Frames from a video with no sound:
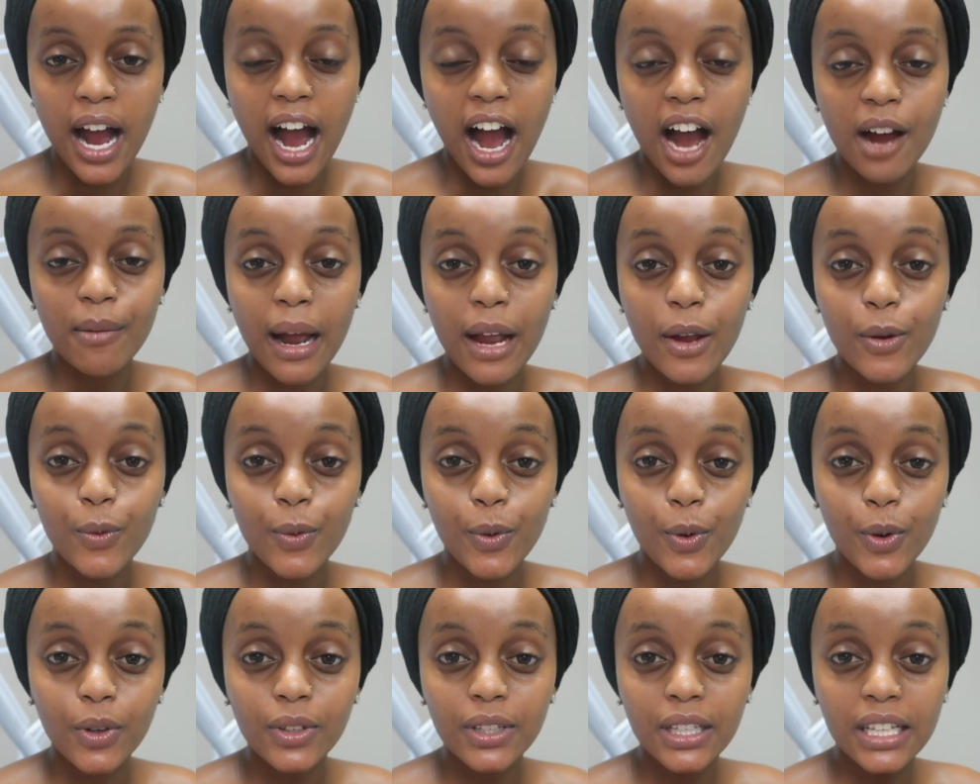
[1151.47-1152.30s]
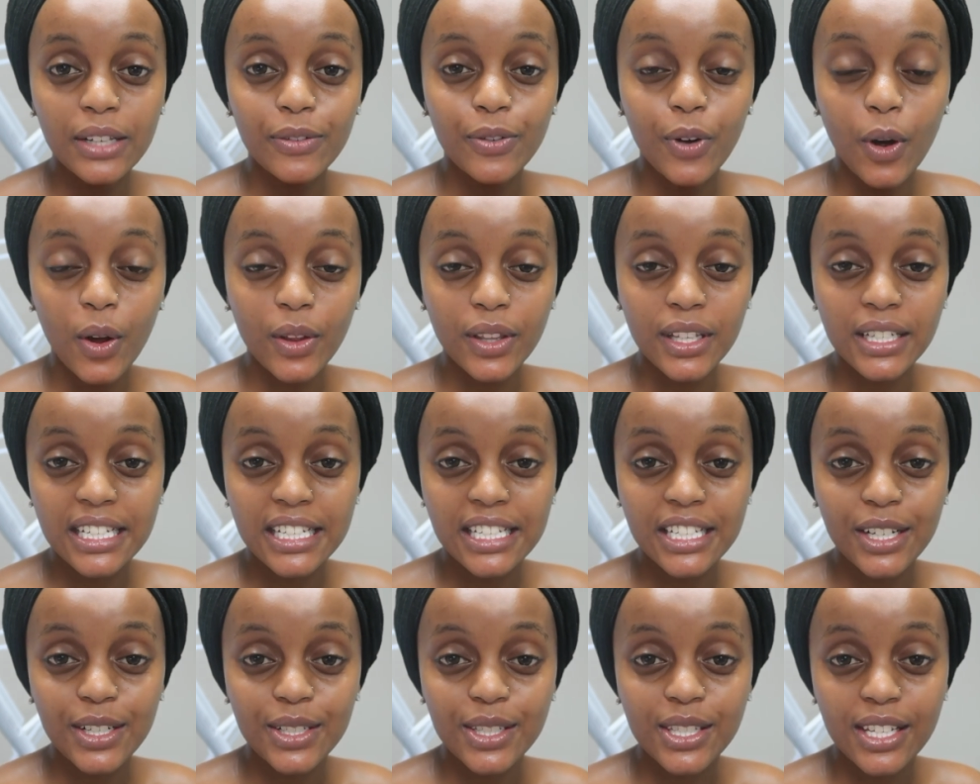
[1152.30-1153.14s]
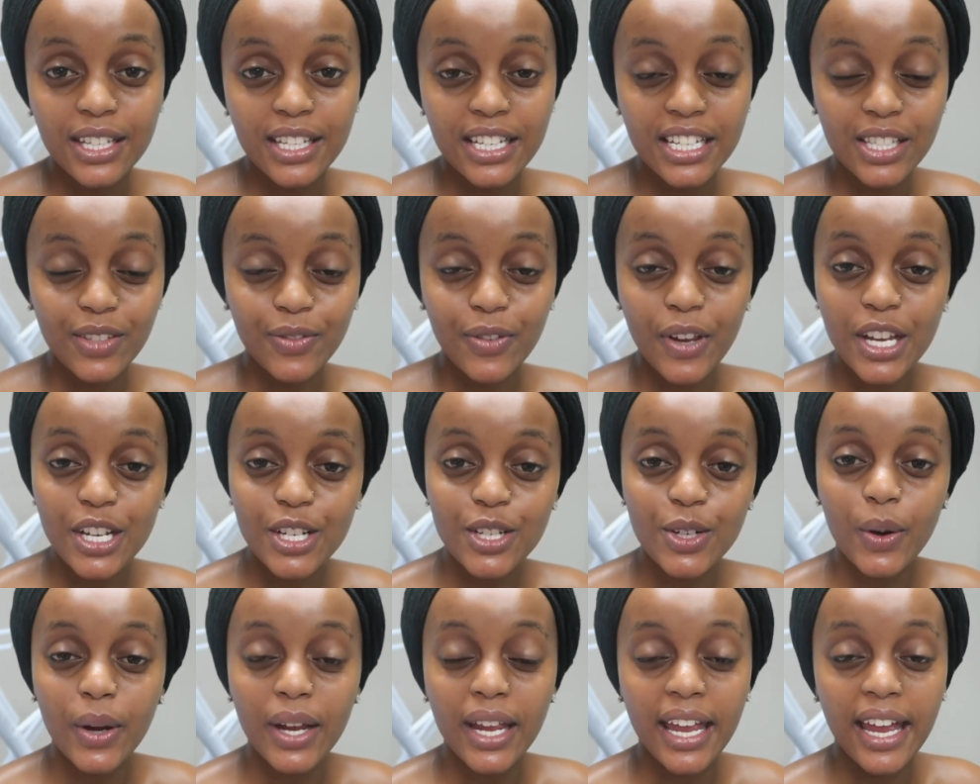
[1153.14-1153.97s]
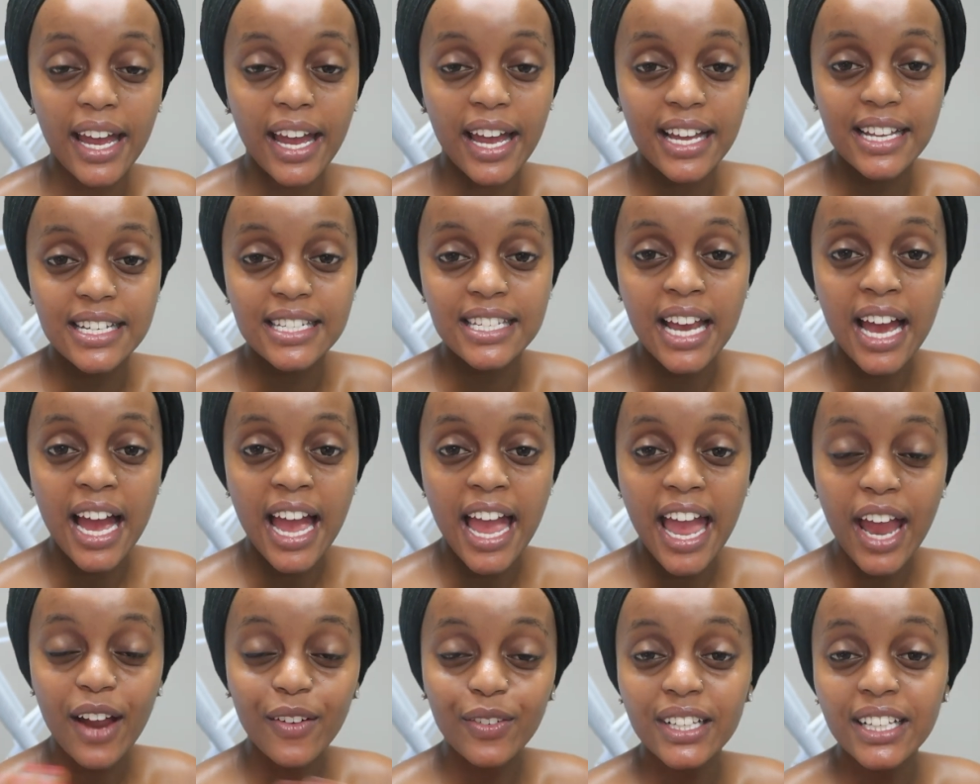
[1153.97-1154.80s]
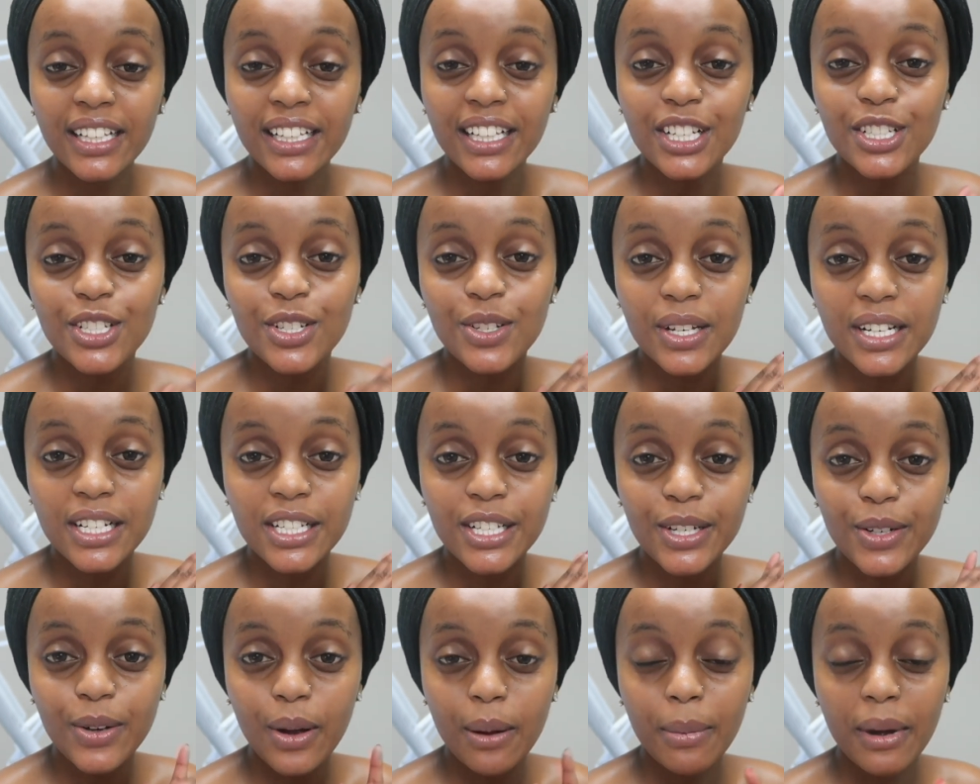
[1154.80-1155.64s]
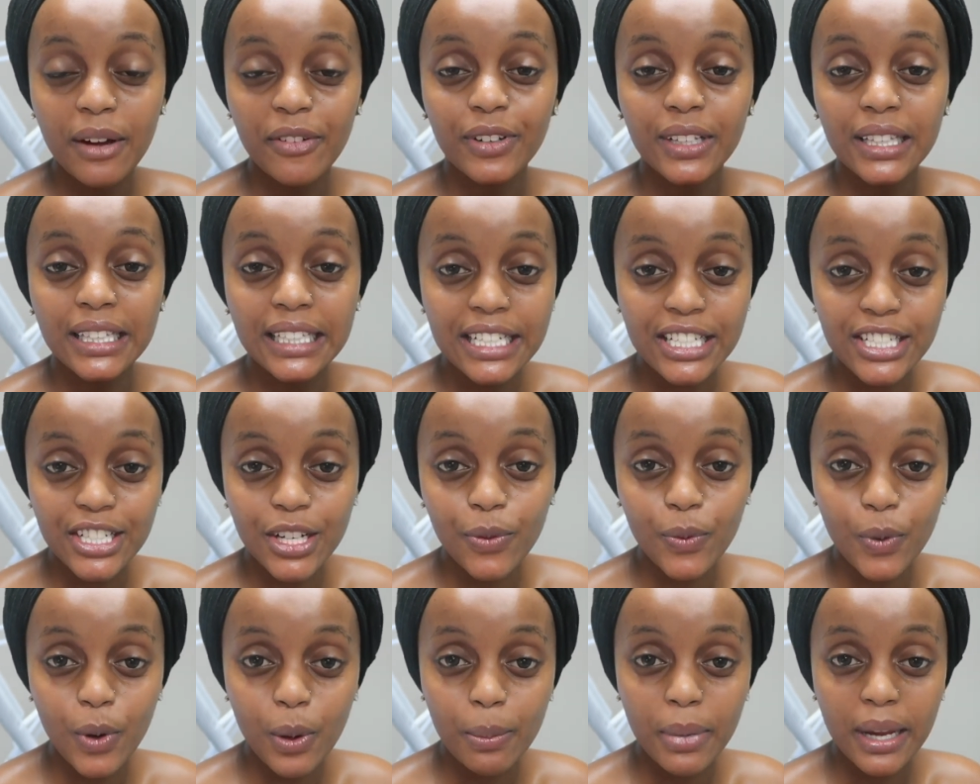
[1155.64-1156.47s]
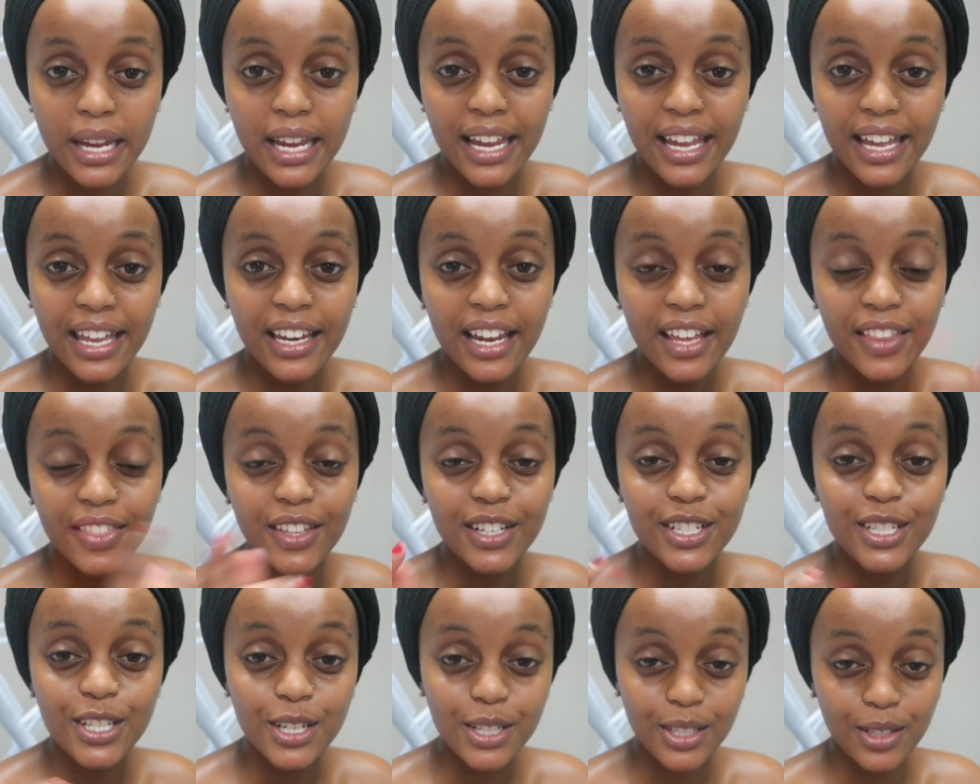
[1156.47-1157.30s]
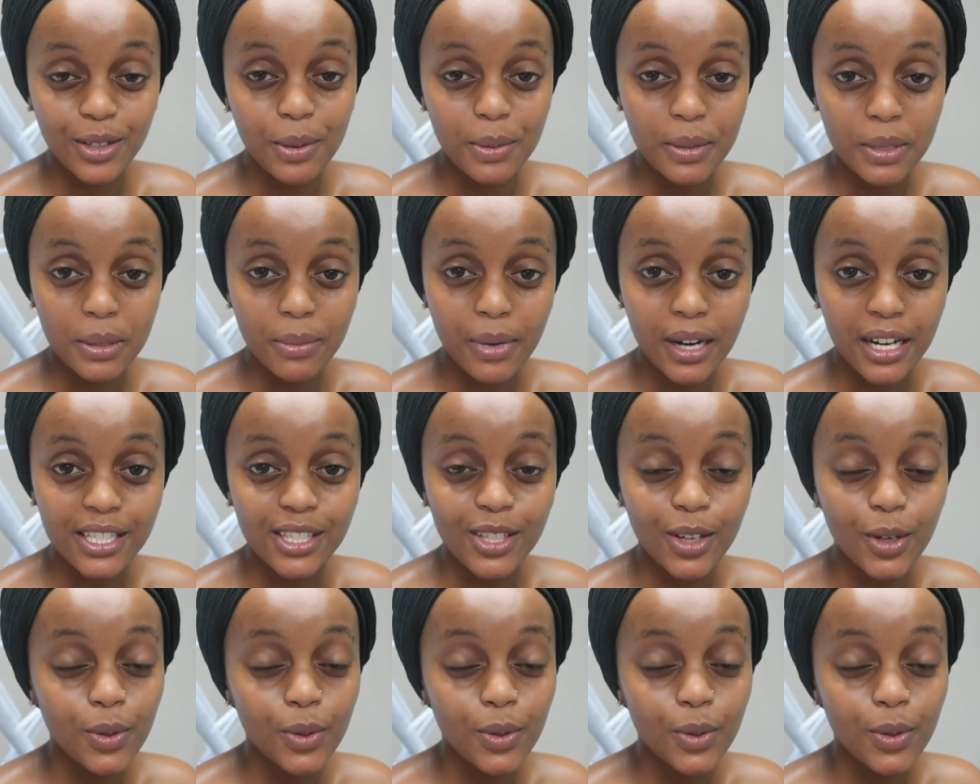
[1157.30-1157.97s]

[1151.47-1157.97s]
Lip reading: I will leave all the details to this facial, and everything that you need to know about Felicia will be in the description box.